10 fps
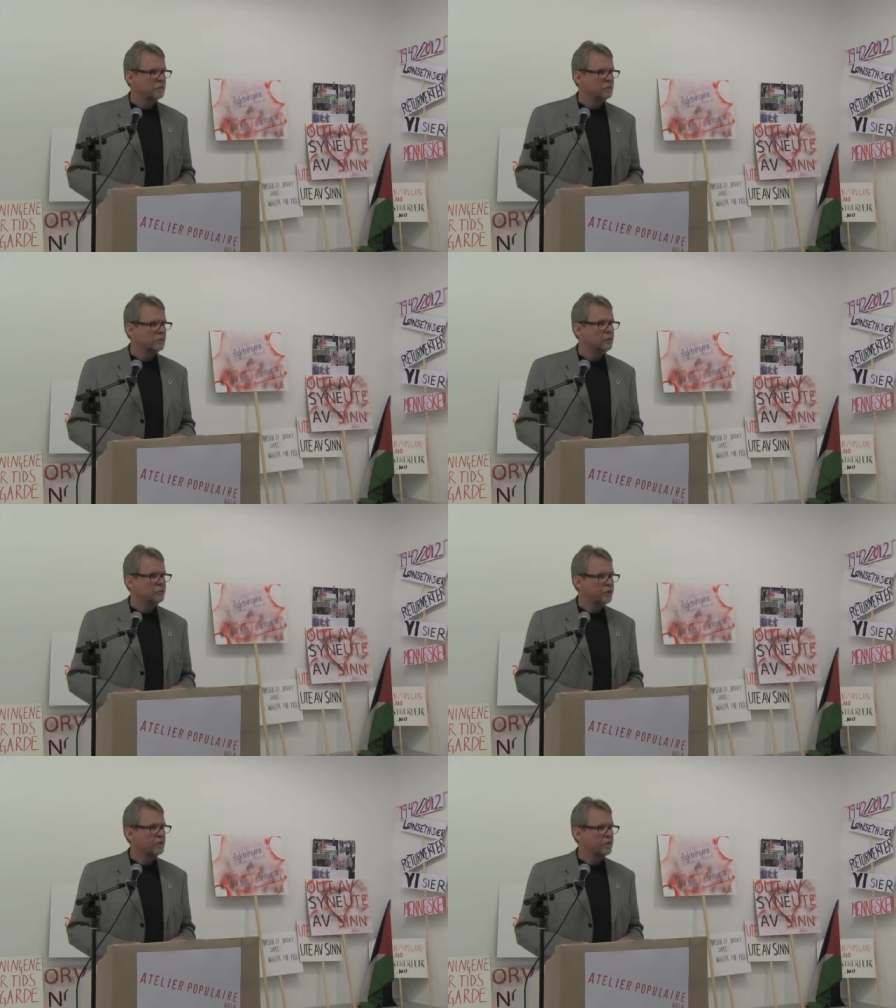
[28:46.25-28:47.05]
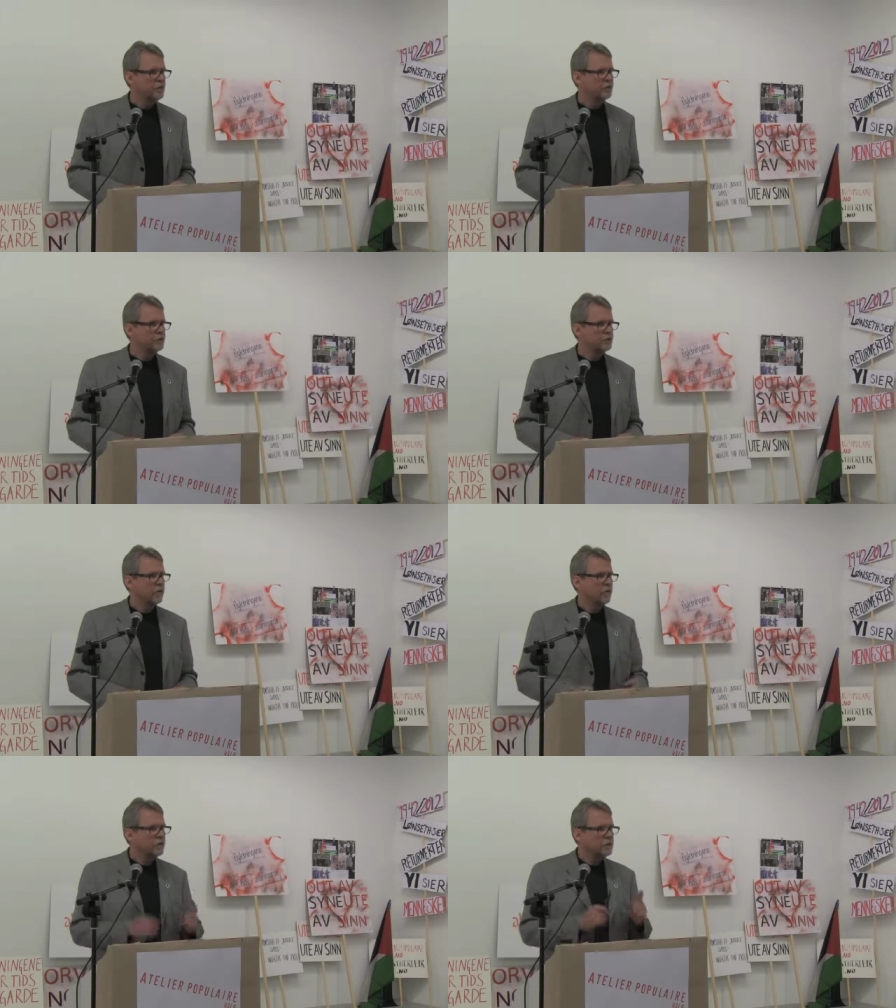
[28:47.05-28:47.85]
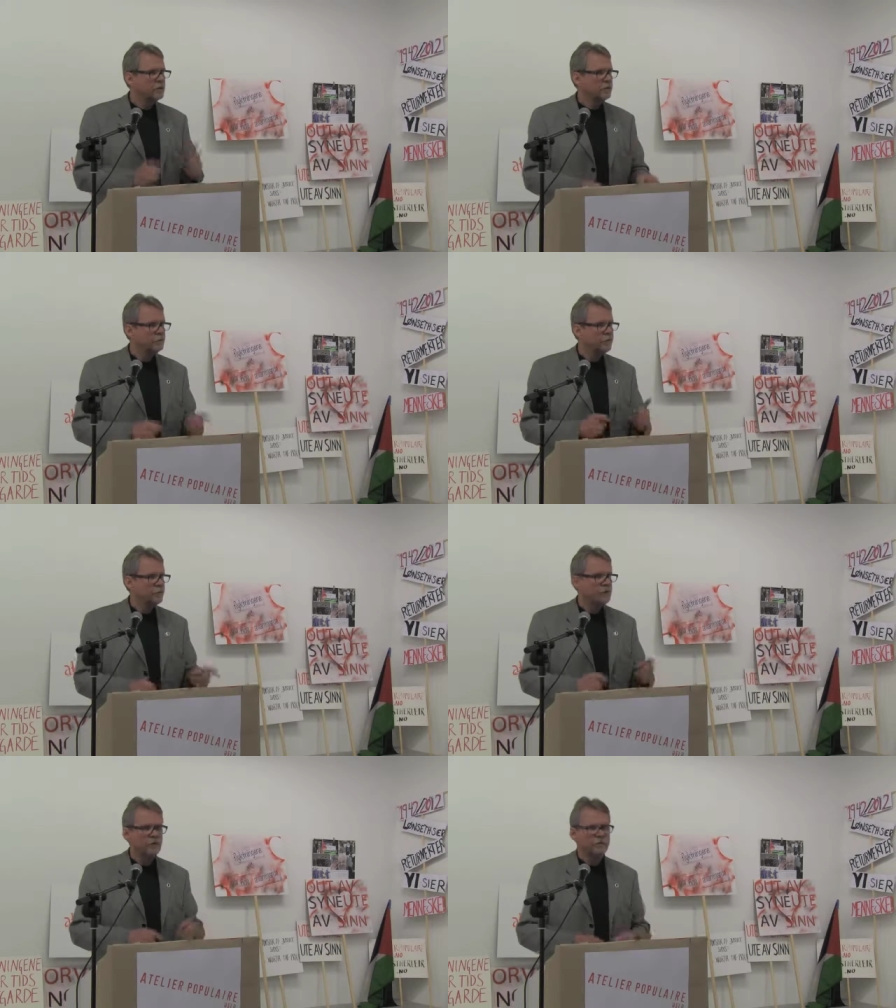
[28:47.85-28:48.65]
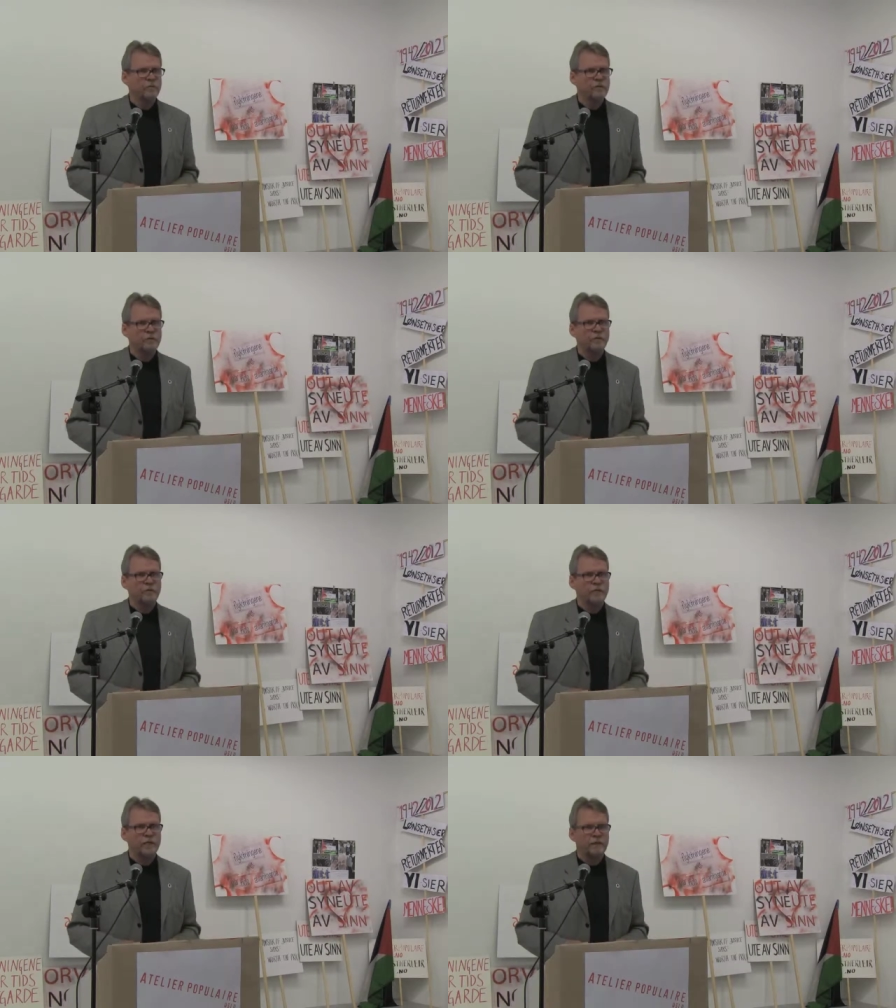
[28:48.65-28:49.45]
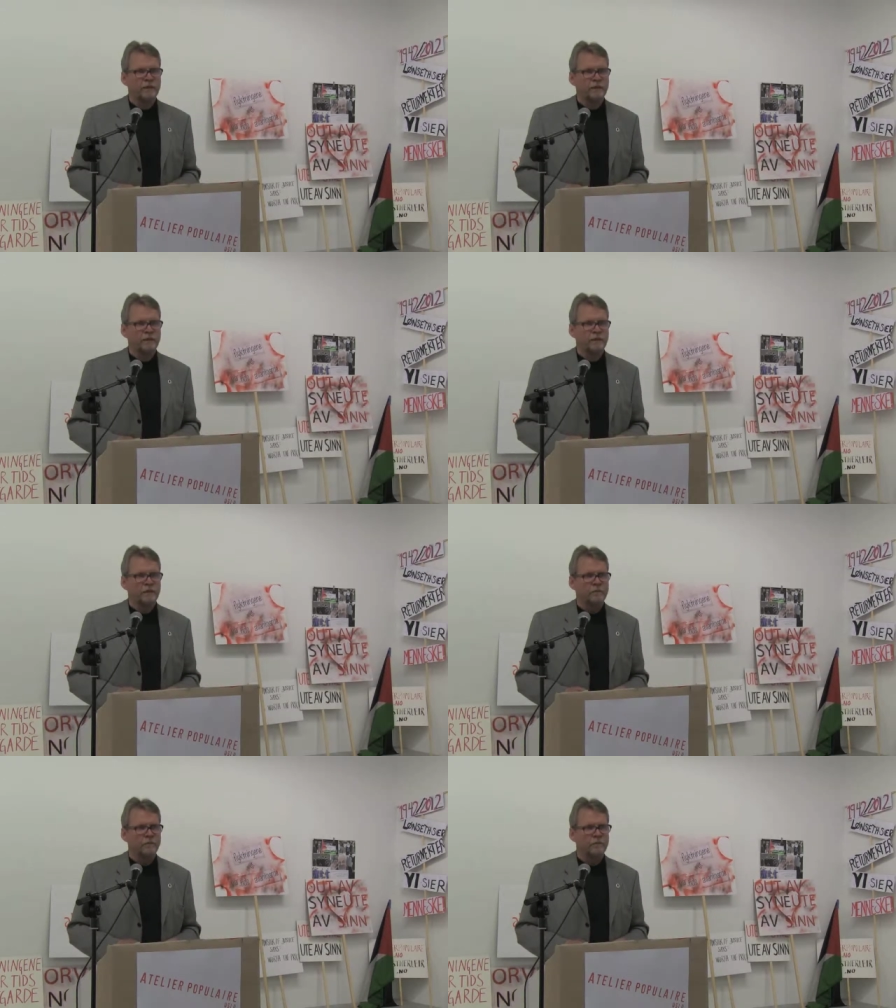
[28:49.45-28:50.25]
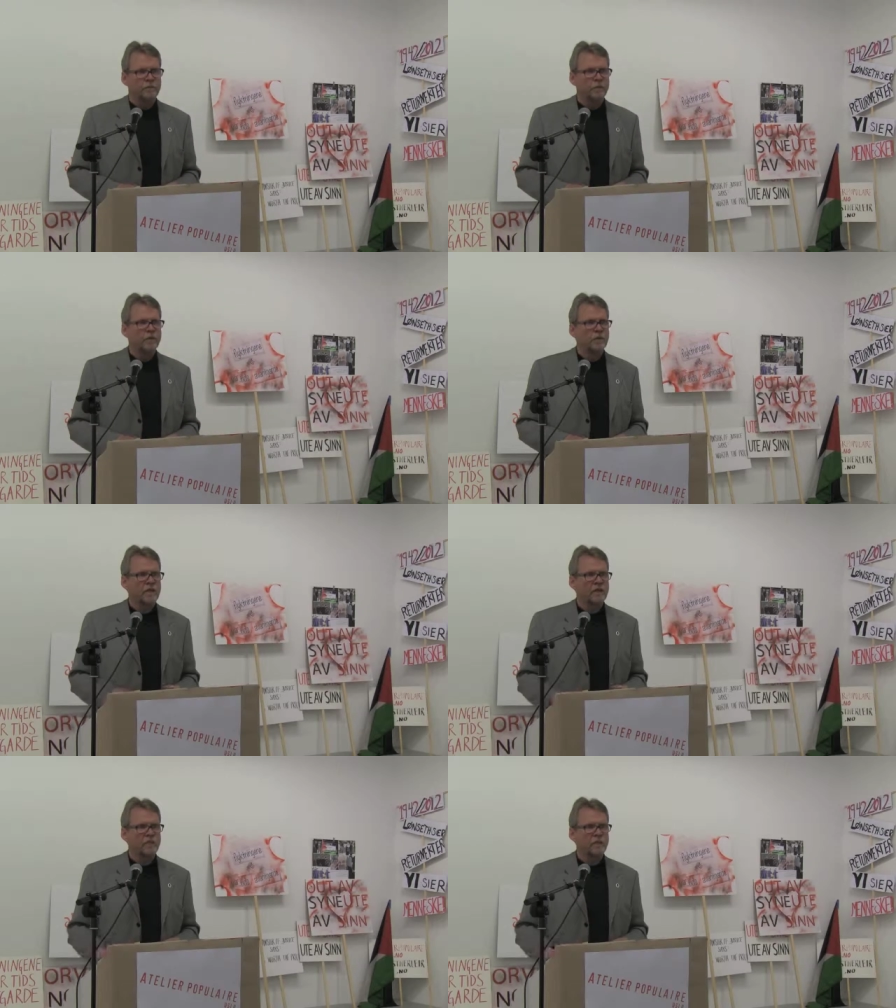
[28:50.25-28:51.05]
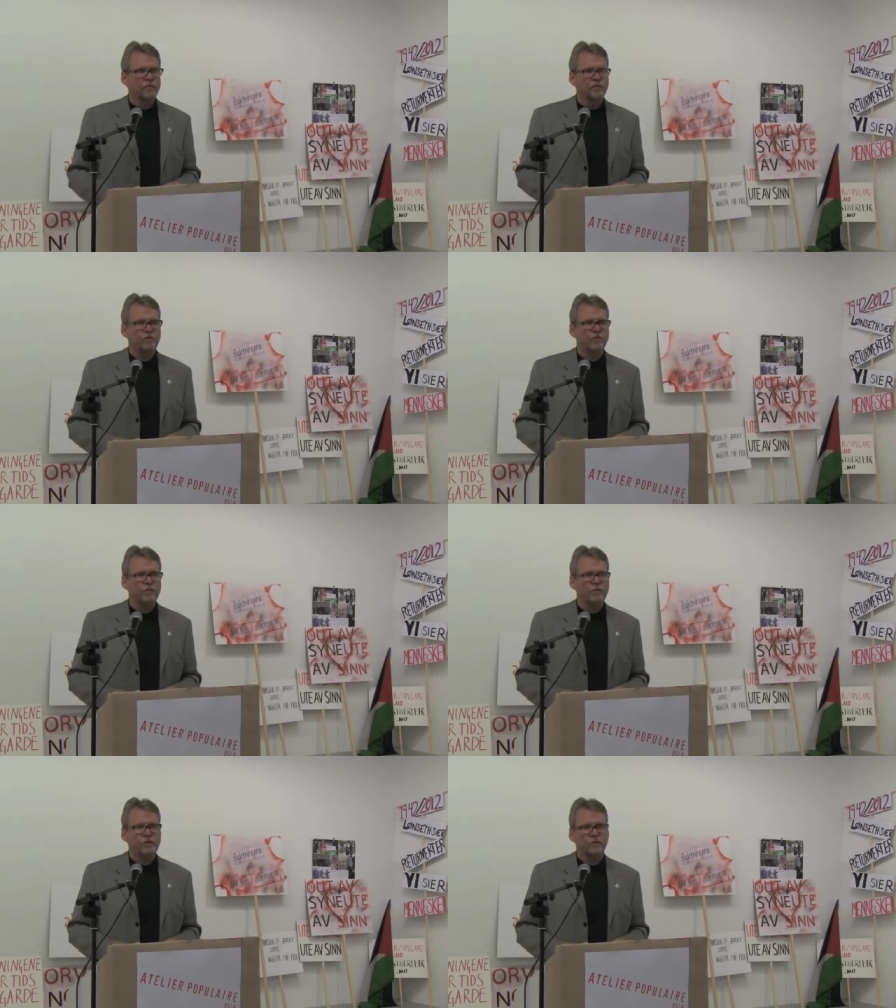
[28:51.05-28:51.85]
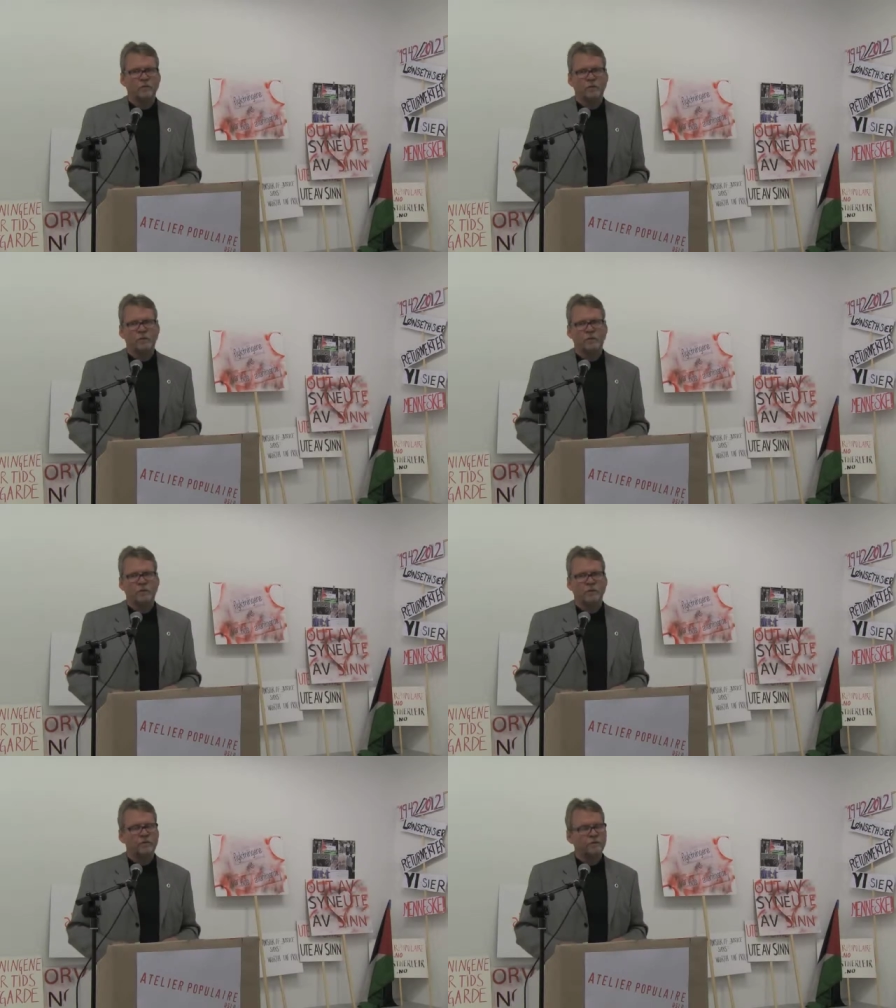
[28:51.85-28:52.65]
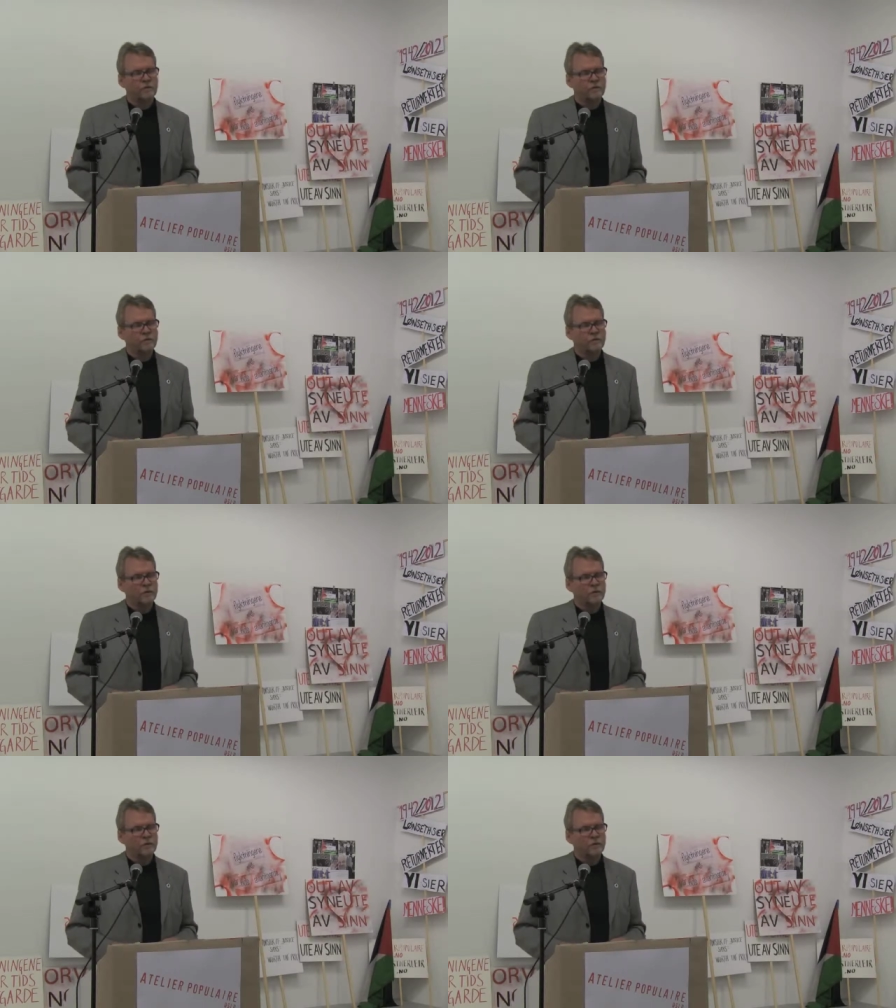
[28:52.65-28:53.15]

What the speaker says: 200,000. Only 200,000 people went back. More than half of them was back to Afghanistan.